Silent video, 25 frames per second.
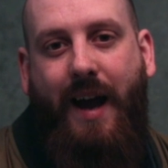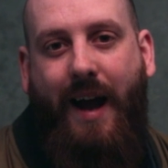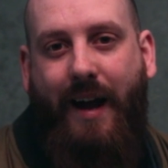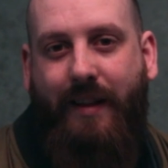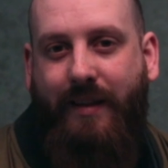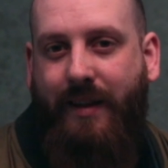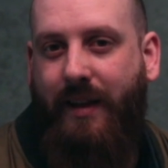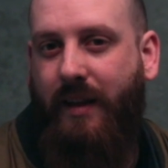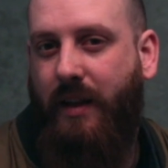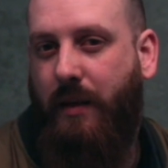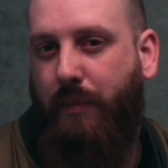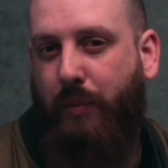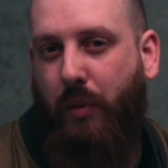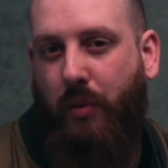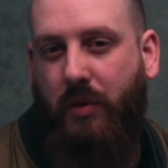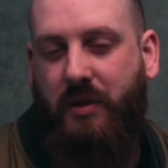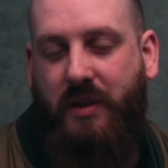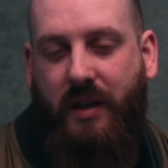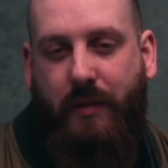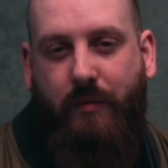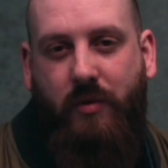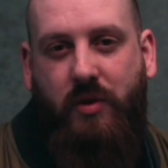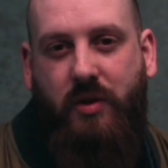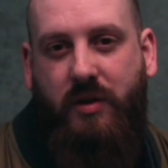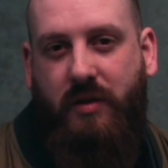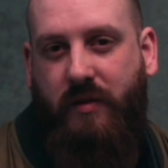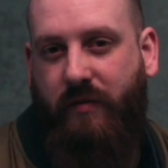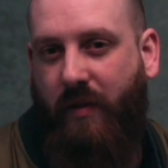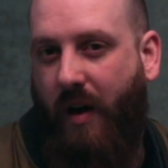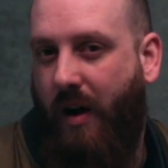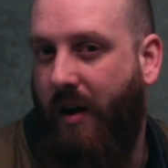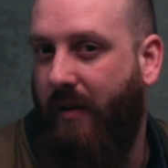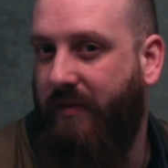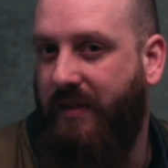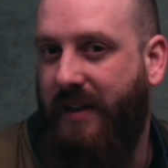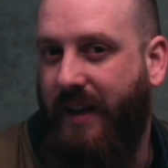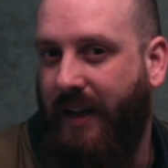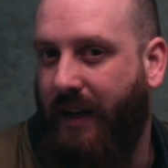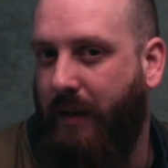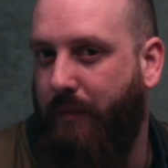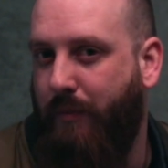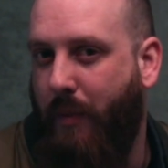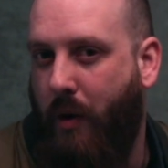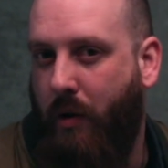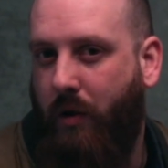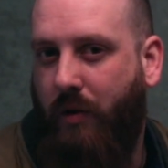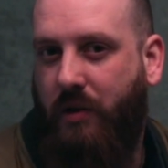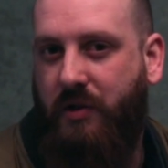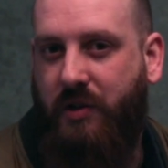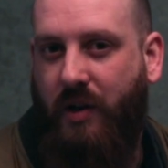And then they post images of half naked
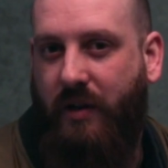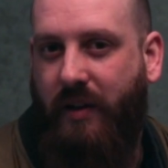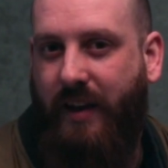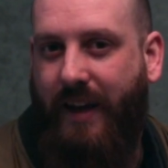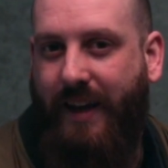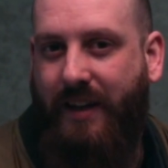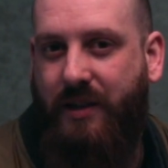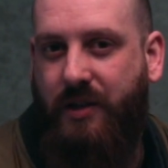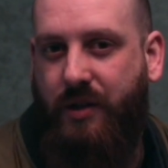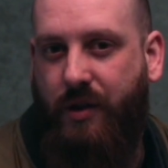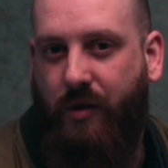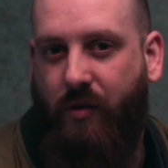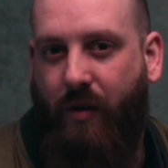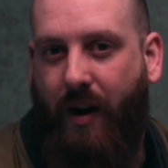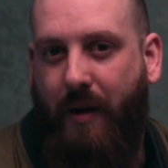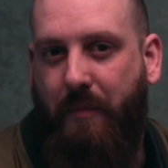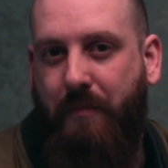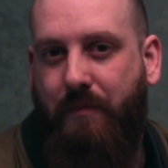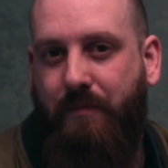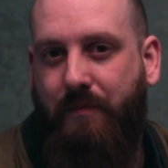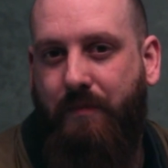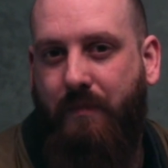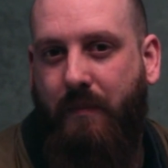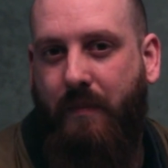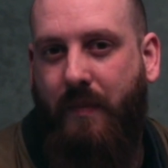models on their Instagram.